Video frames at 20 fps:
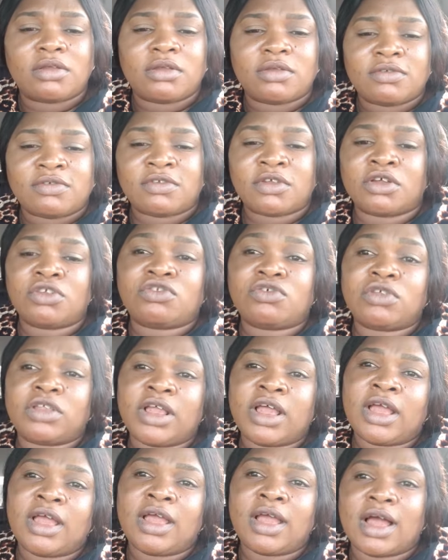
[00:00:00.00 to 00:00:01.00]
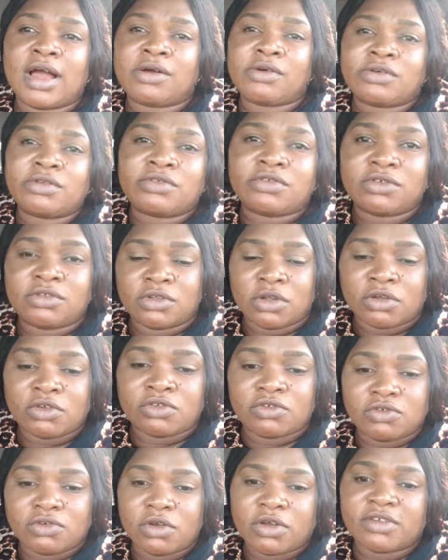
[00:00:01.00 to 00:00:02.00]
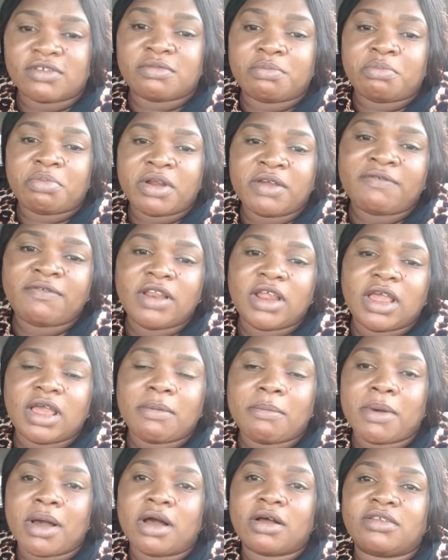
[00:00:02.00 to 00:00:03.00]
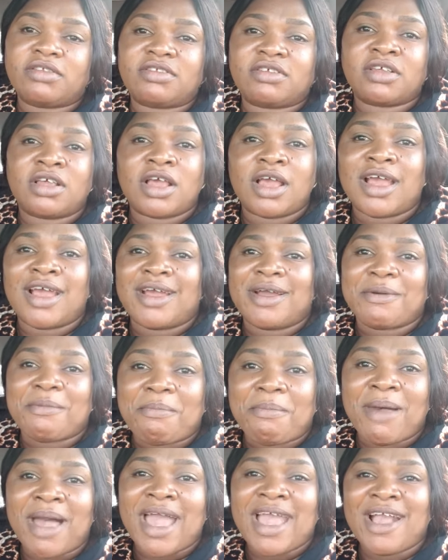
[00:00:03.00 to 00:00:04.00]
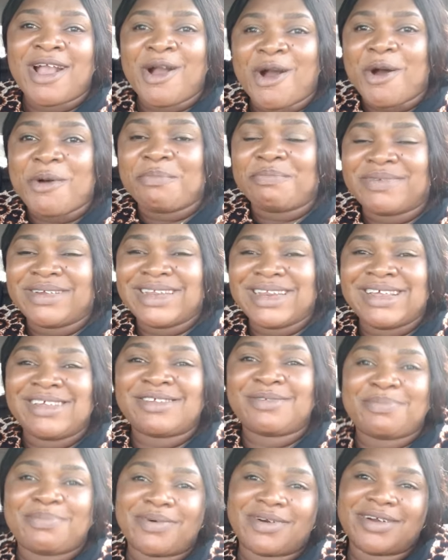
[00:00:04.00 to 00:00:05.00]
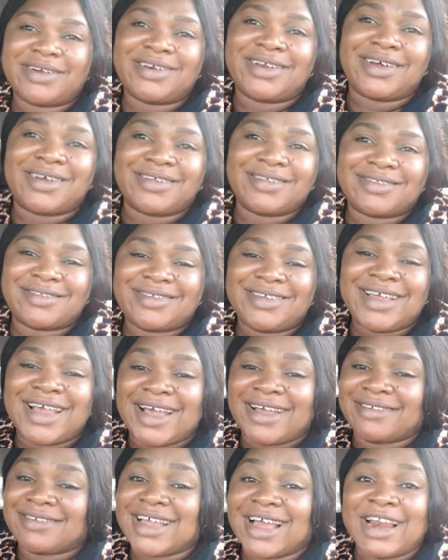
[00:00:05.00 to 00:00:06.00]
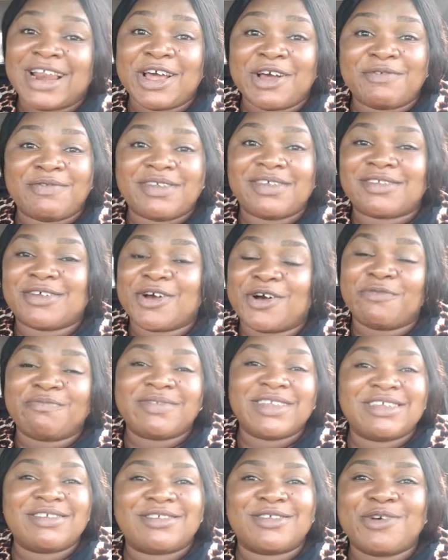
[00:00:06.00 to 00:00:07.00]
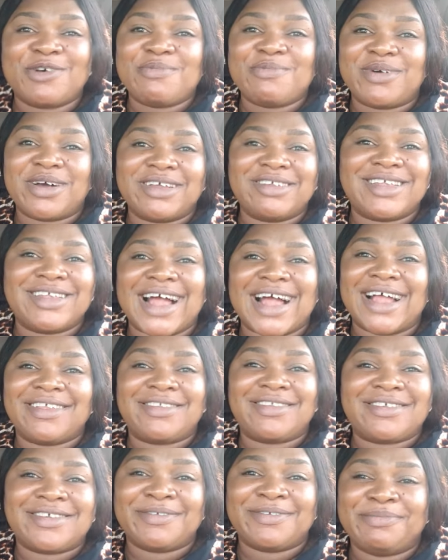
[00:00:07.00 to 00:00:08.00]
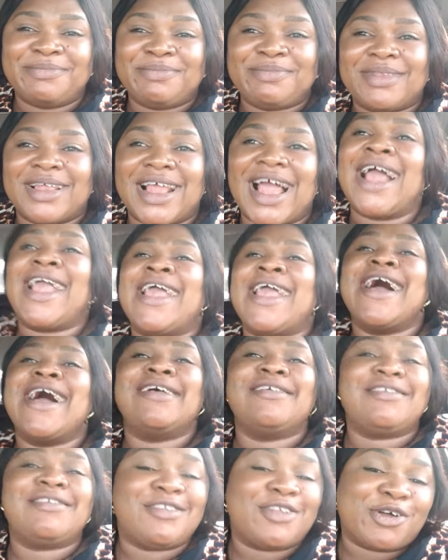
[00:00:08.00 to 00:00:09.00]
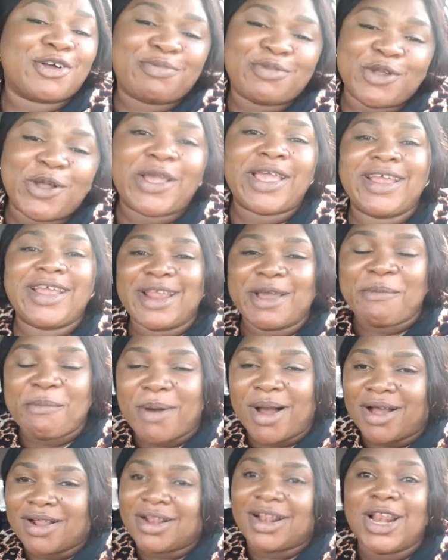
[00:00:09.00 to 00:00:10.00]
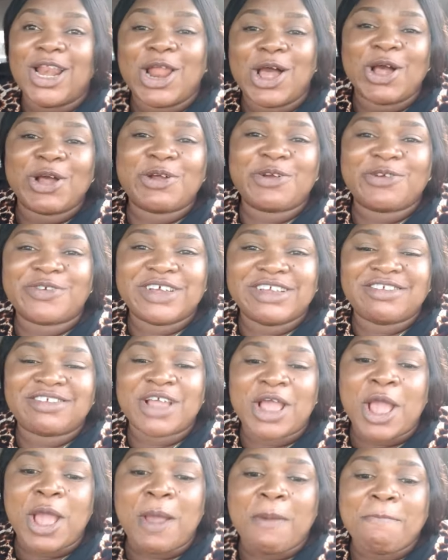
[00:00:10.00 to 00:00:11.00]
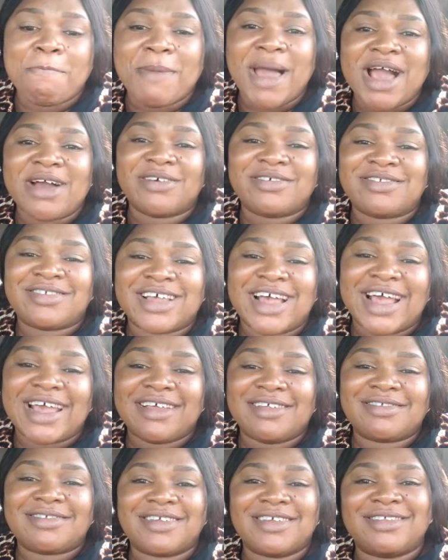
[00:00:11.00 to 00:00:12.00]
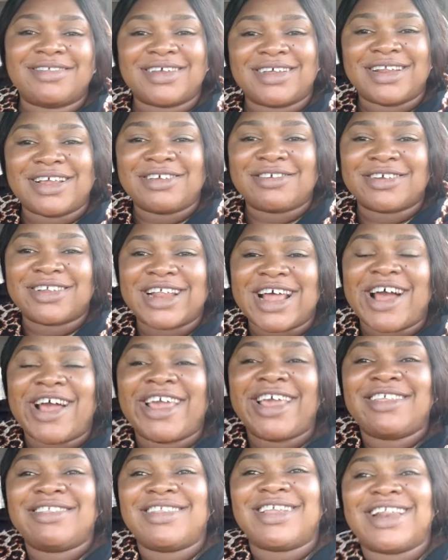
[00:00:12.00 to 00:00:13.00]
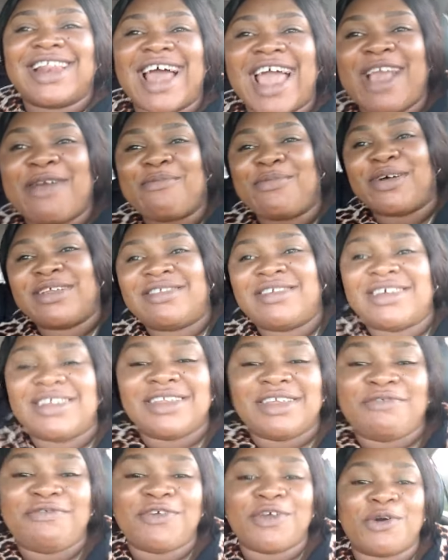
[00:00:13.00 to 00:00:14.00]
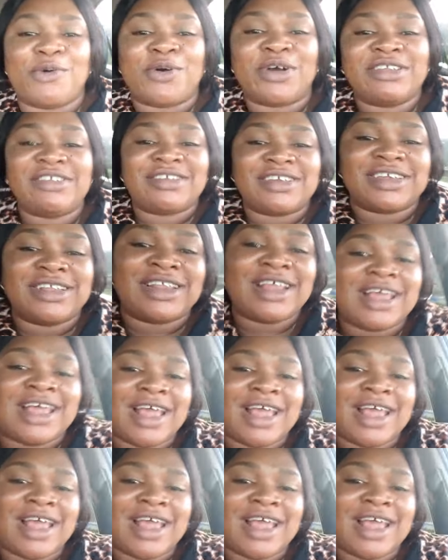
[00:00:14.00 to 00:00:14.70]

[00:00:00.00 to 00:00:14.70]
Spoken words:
So today I want to talk to us briefly about my company's products. Yes, I love this company so much that I can't stop talking about Longrich Bioscience International. Hit the like button if you're watching.